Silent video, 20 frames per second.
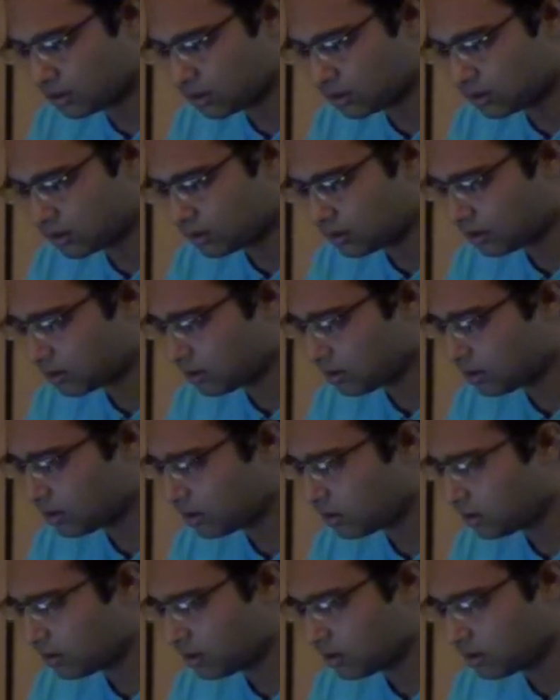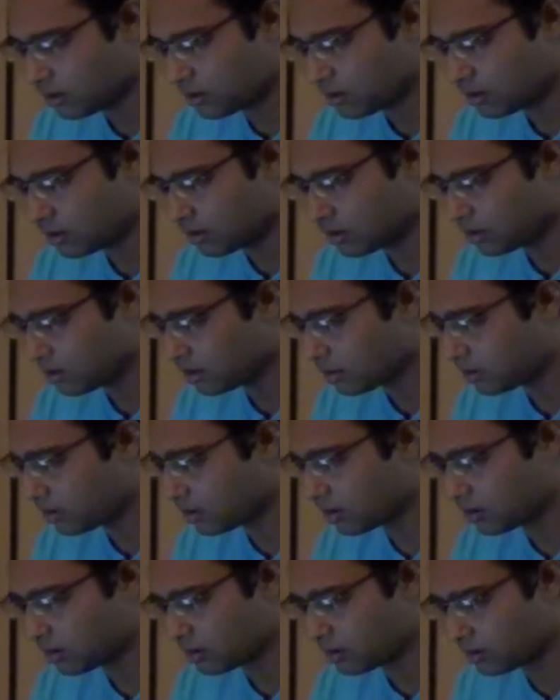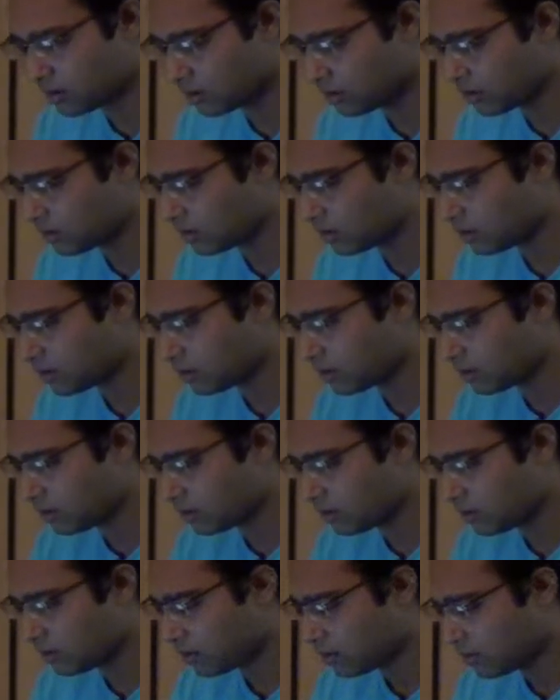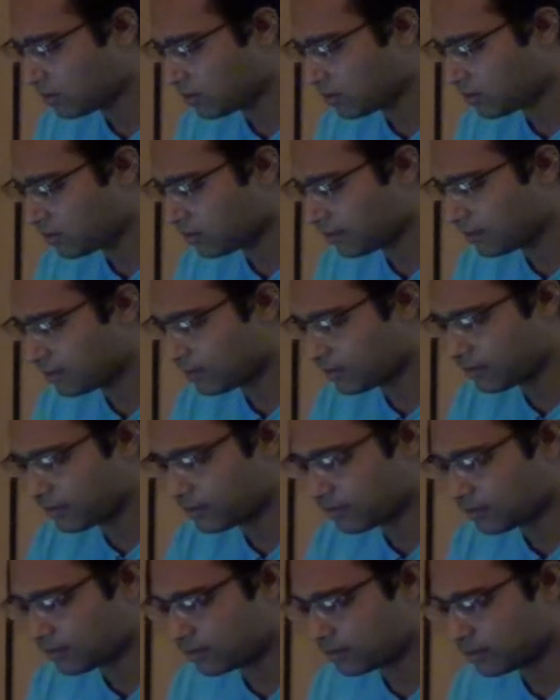Nothing is said.